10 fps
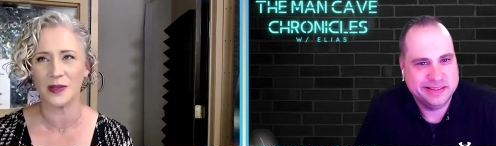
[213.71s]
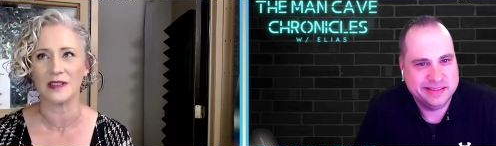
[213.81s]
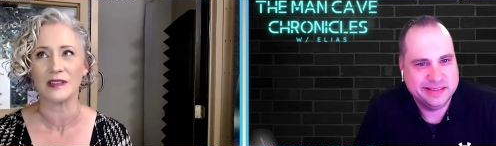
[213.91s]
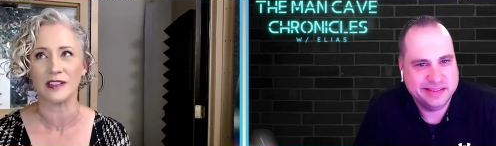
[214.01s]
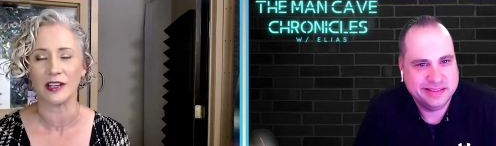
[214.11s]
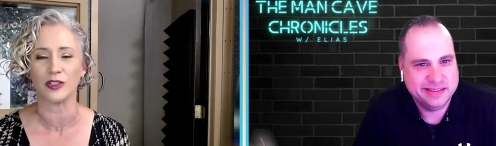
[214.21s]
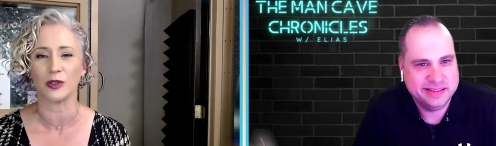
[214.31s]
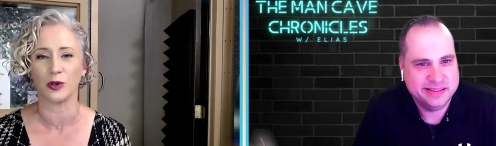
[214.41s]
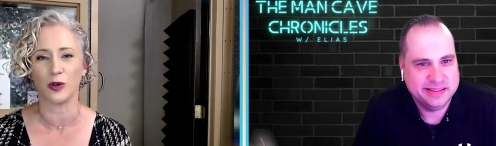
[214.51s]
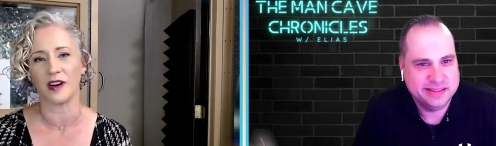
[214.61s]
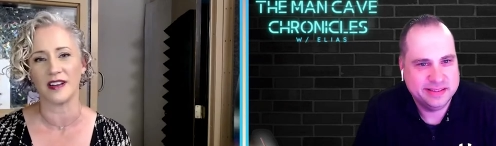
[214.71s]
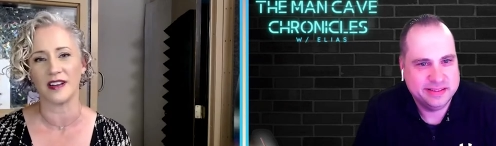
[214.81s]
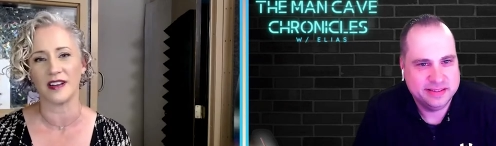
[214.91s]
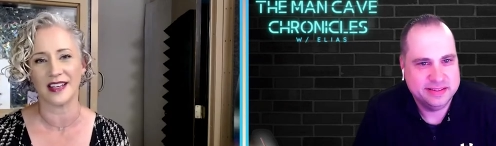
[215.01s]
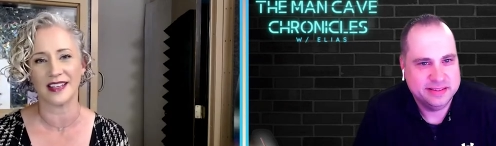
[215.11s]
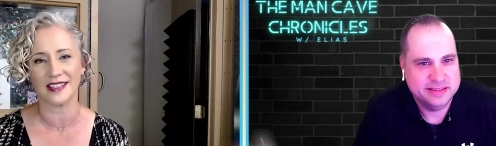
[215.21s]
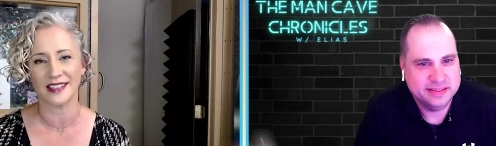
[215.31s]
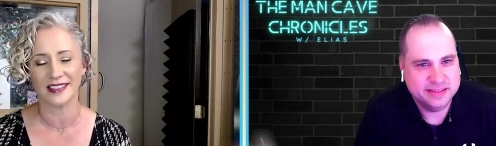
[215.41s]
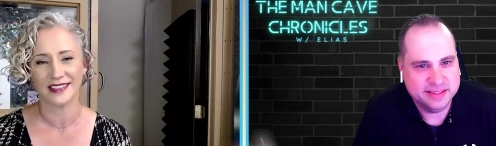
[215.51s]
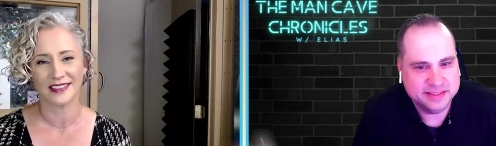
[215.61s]
Speaker 1: been such a cool process.
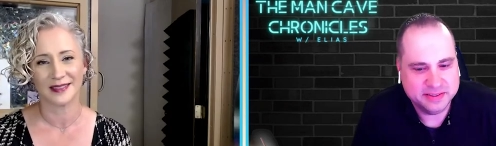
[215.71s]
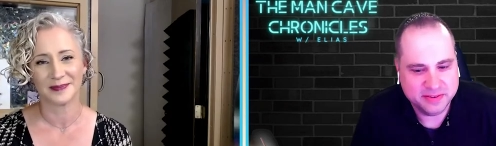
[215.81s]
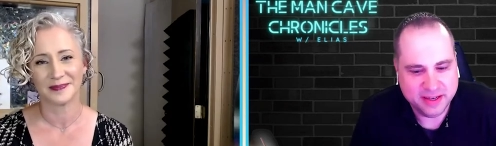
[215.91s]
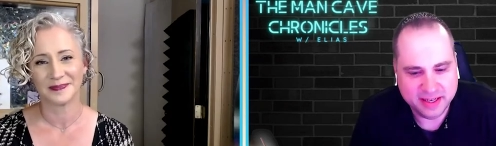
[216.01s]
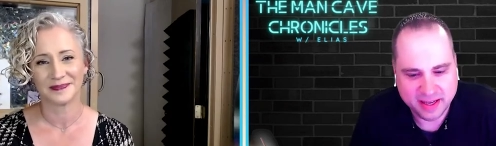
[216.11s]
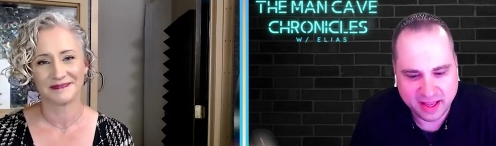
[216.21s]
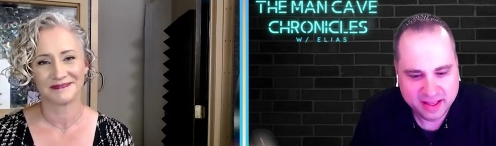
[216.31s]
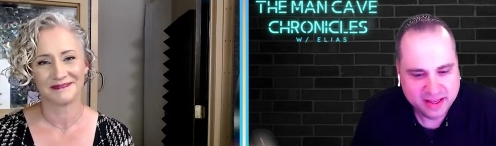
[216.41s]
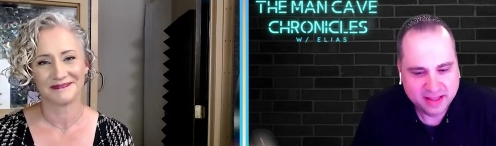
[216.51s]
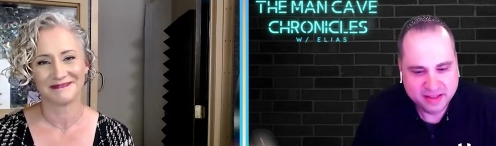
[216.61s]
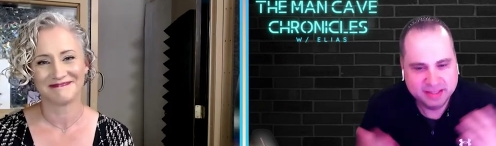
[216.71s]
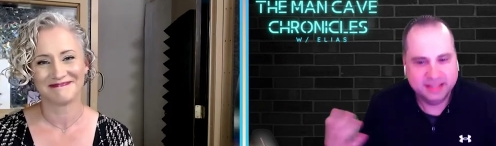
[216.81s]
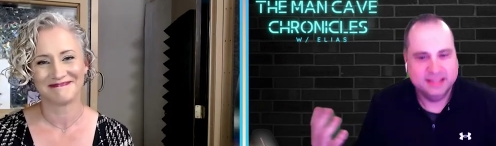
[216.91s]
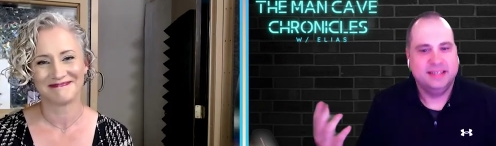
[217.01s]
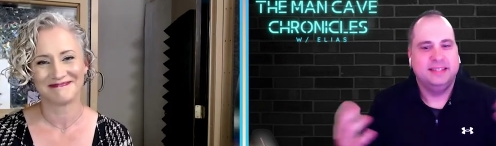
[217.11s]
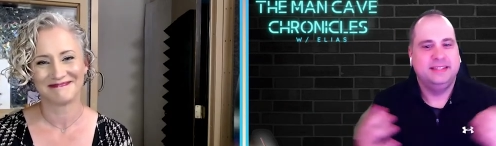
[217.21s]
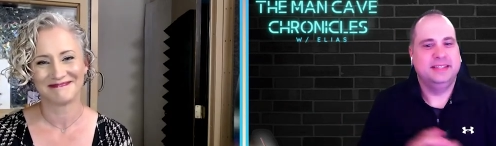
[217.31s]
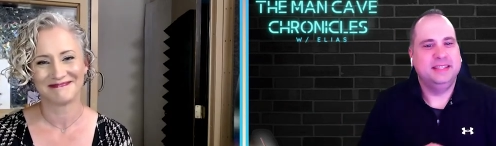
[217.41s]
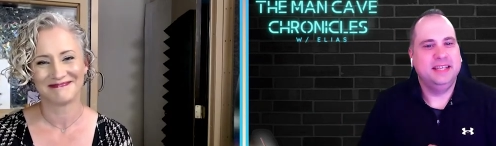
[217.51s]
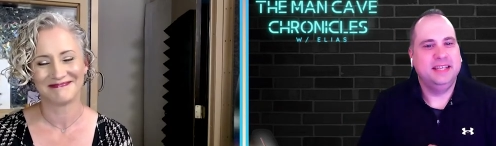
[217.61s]
Speaker 2: That's great. Uh...
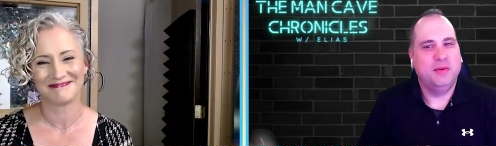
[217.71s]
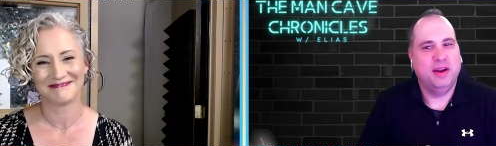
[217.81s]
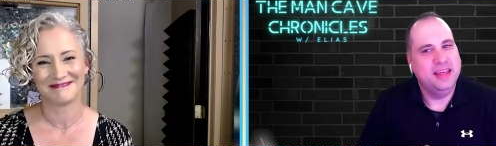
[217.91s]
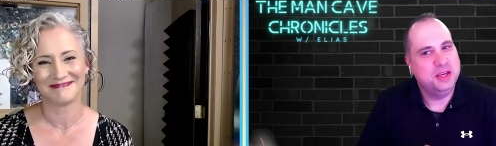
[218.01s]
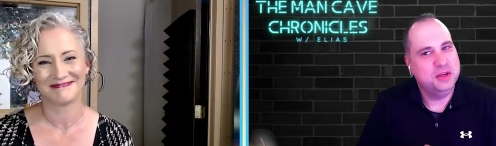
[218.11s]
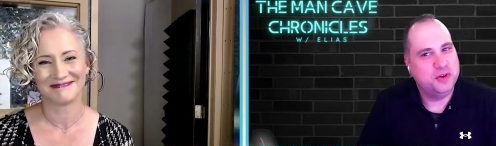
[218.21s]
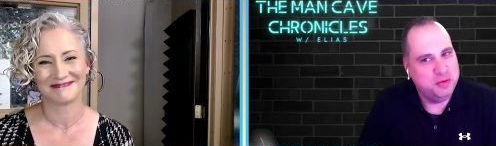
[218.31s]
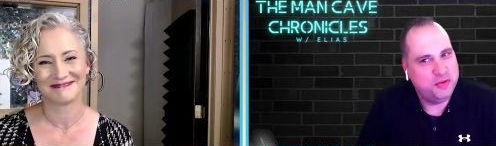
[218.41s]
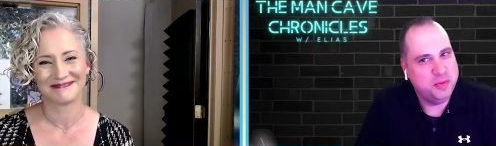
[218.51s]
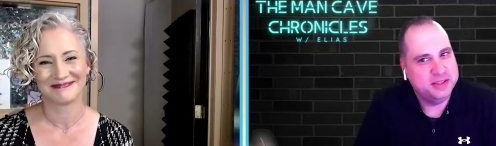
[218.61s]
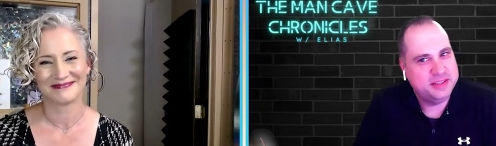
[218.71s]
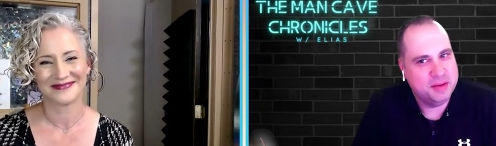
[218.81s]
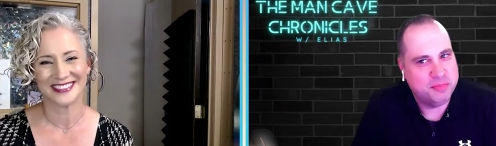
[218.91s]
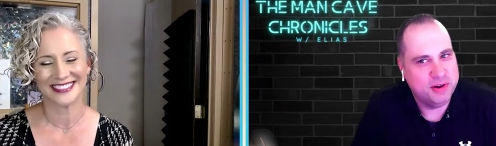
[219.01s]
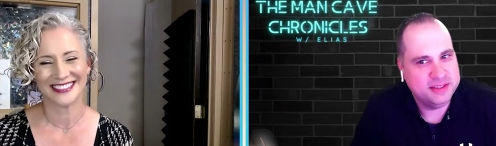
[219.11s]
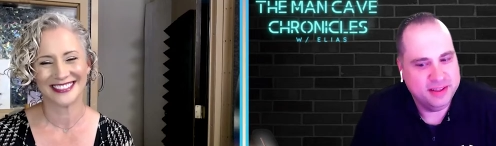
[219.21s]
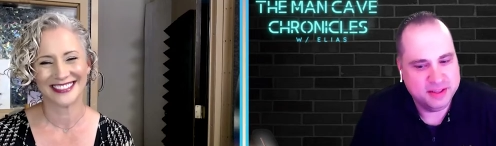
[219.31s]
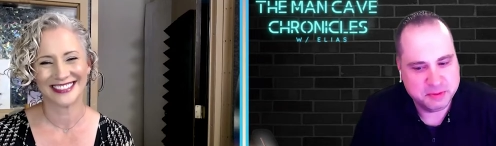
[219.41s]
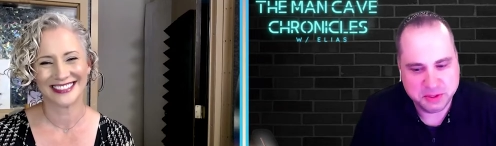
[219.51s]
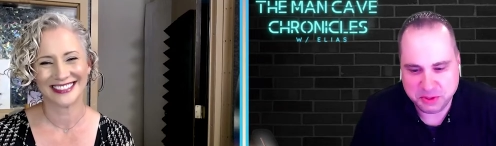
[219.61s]
Cissy, I want to thank you for giving me a few minutes today on press
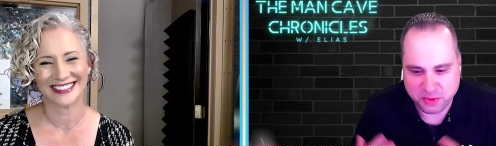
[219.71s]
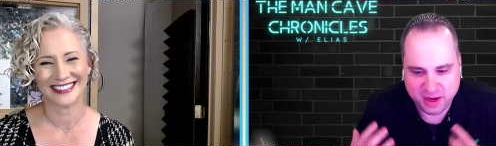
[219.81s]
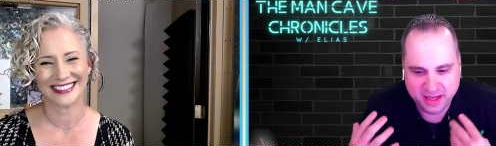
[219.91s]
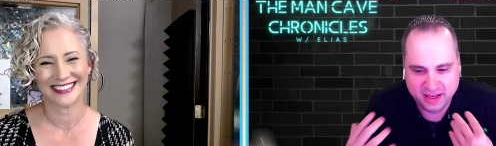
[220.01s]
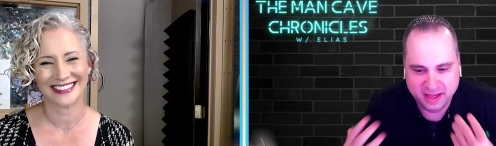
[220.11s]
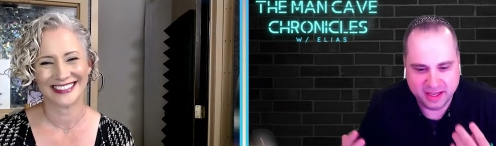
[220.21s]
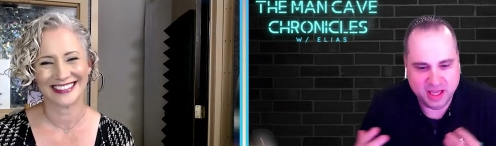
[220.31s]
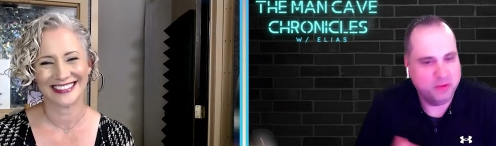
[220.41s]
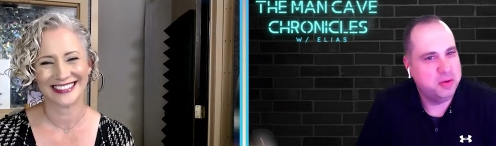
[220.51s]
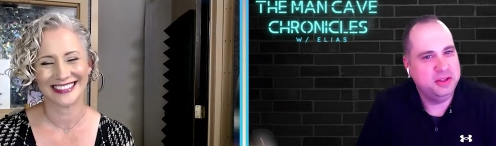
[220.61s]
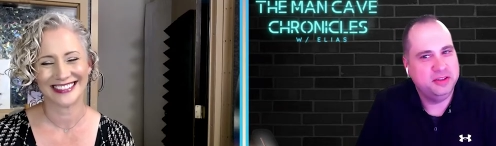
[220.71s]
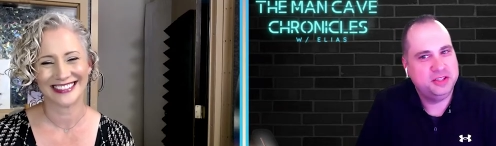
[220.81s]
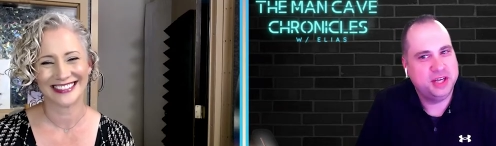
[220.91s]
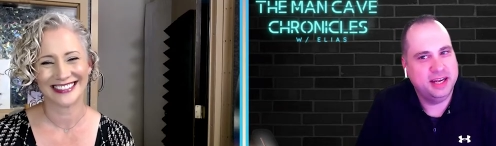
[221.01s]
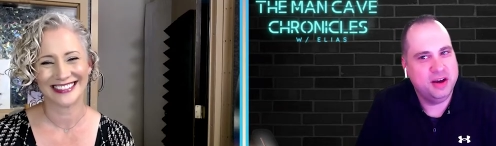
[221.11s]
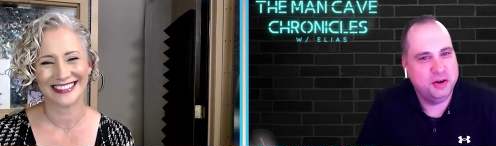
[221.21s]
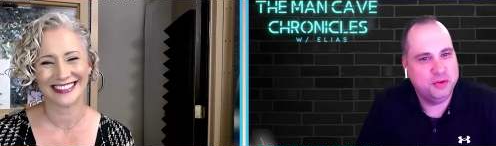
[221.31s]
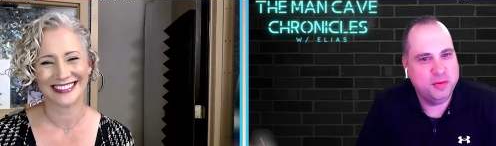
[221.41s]
day. This was great. Uh, I uh, can't wait for you to check it out on